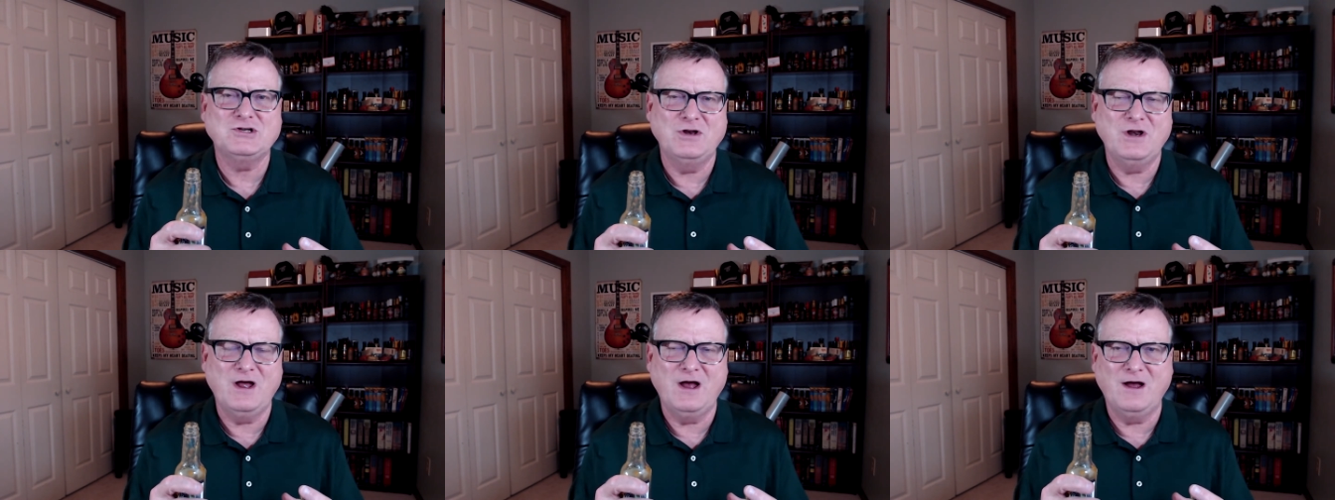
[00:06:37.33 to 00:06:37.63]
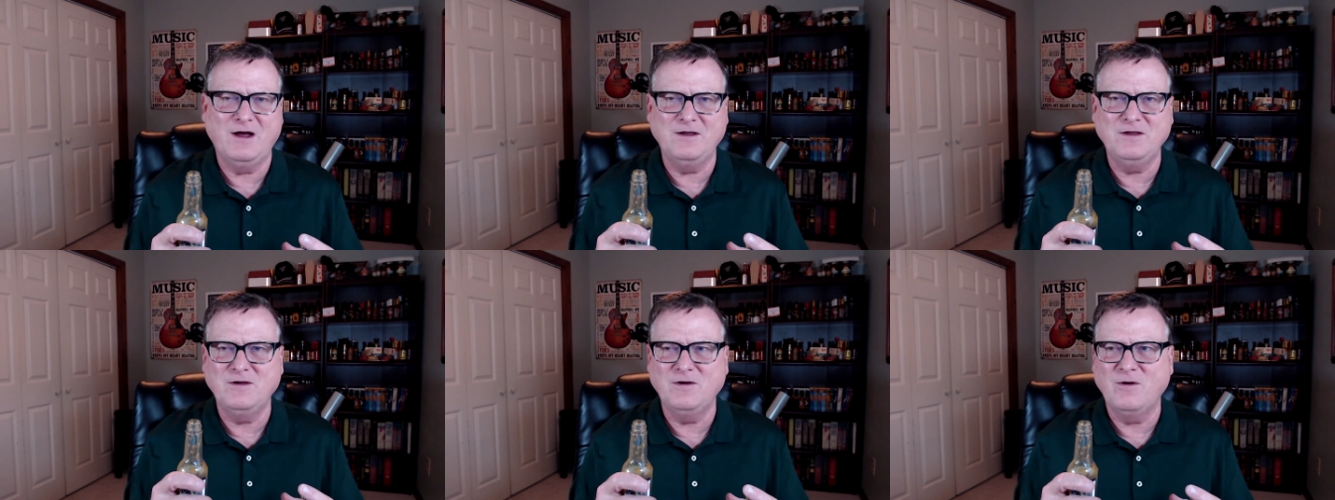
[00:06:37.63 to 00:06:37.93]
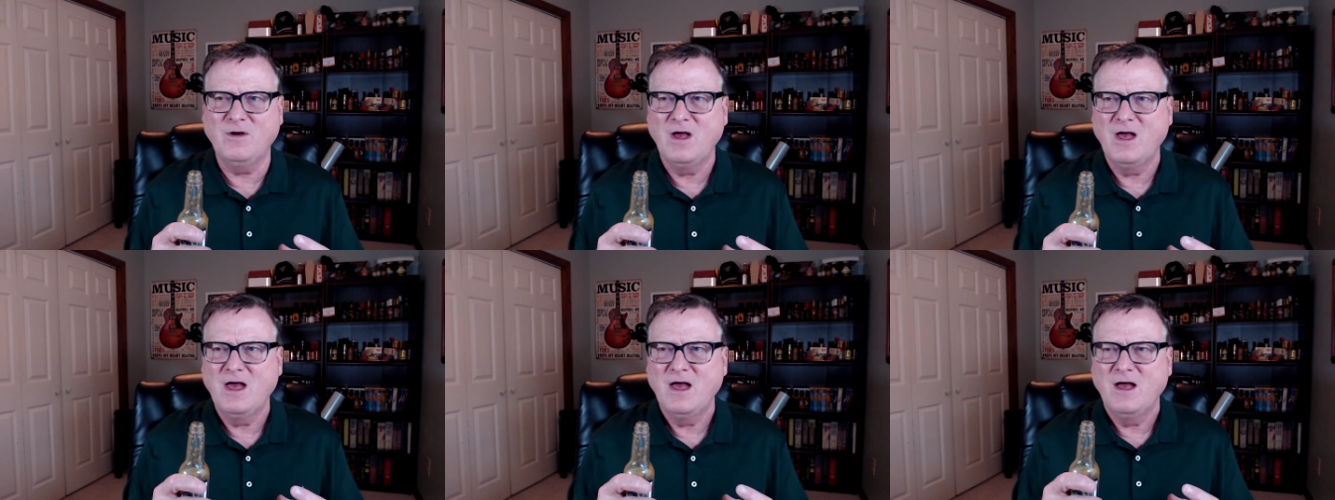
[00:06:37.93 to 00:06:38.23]
You know how
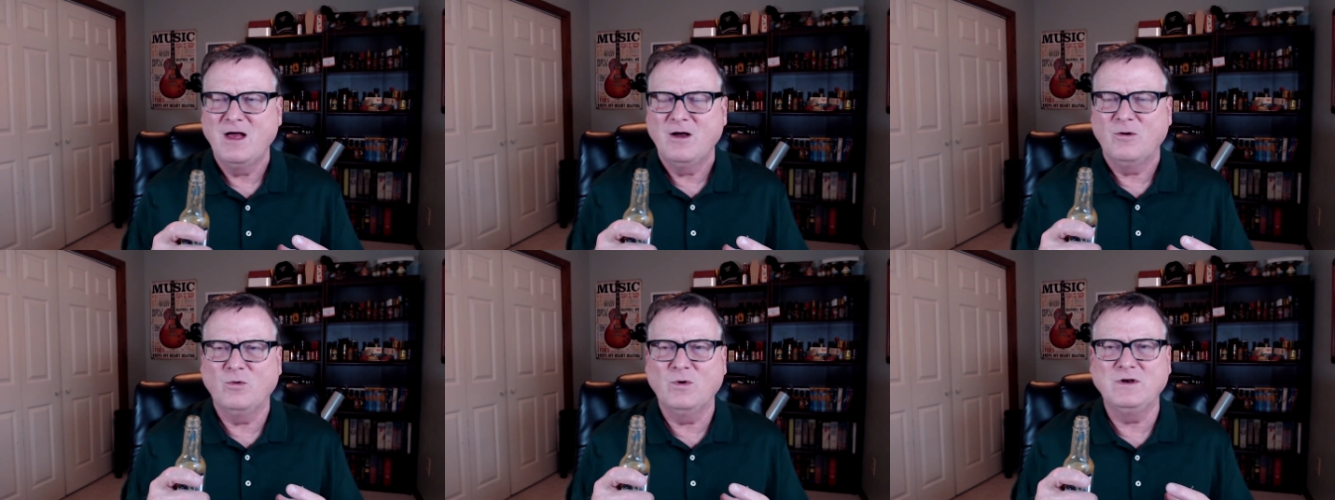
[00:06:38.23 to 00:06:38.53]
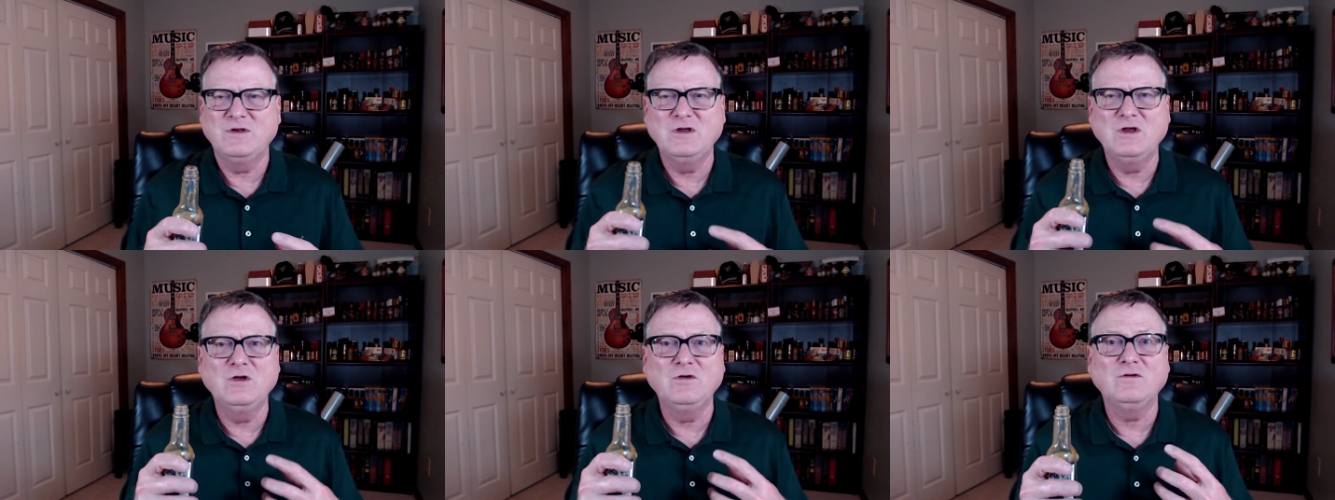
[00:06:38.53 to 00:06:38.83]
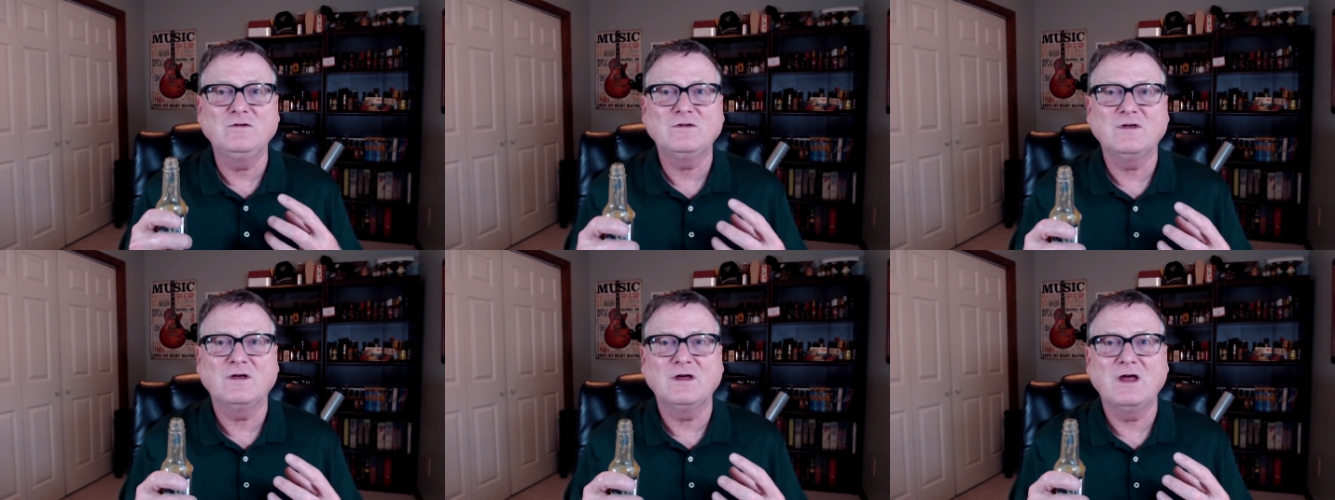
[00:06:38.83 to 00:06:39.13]
you would
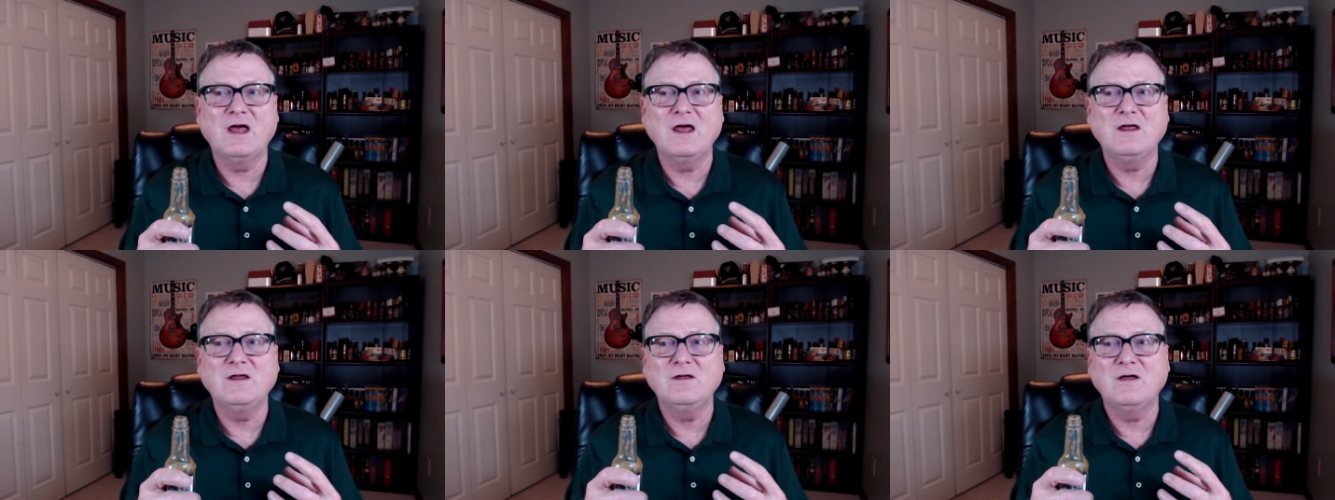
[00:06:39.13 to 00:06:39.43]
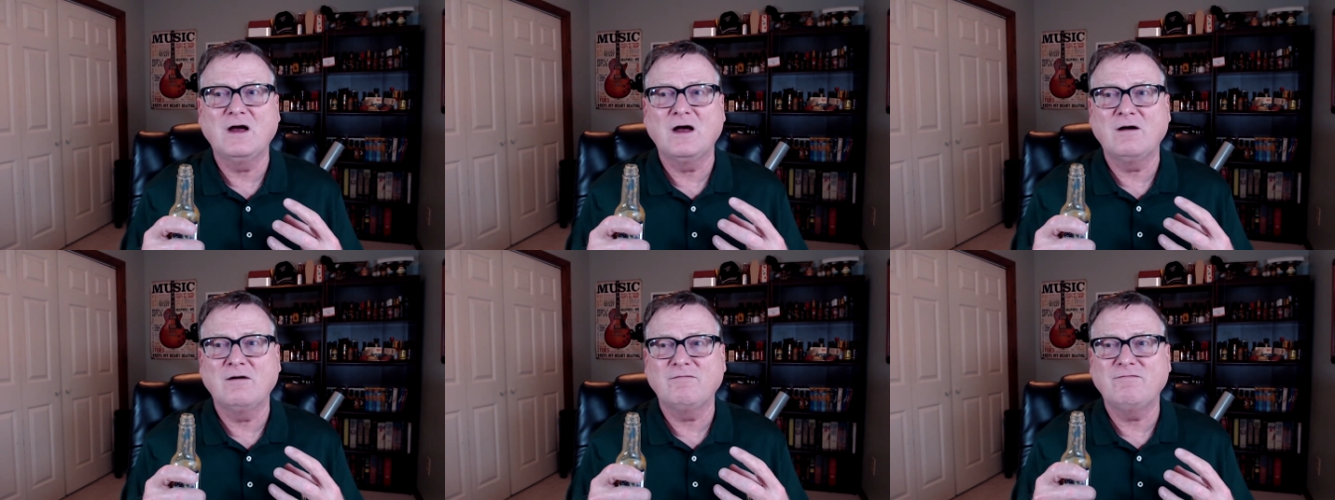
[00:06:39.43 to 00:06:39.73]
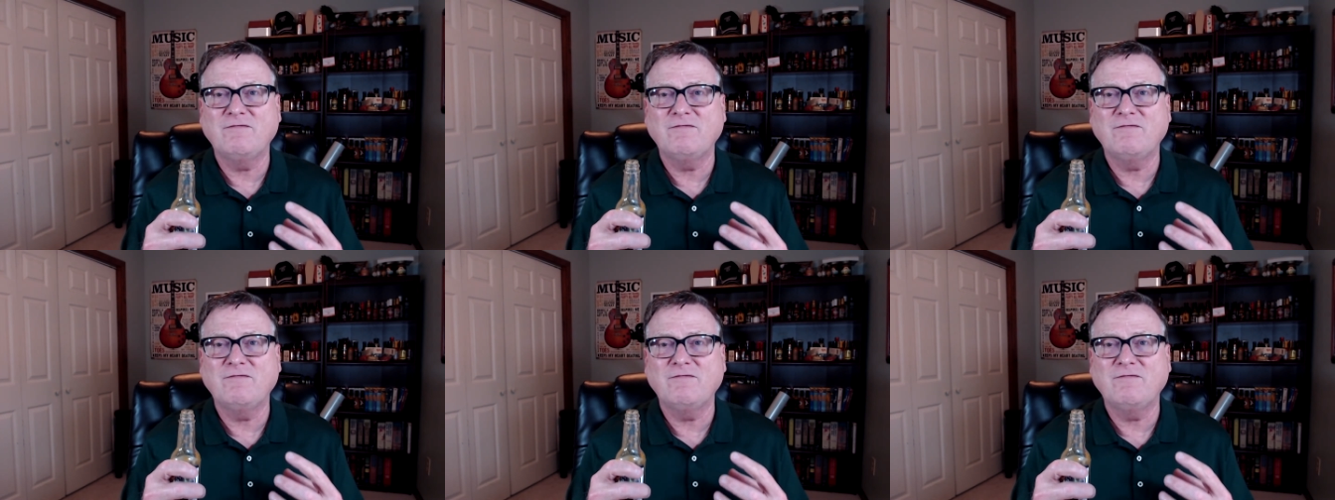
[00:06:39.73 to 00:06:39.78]
use a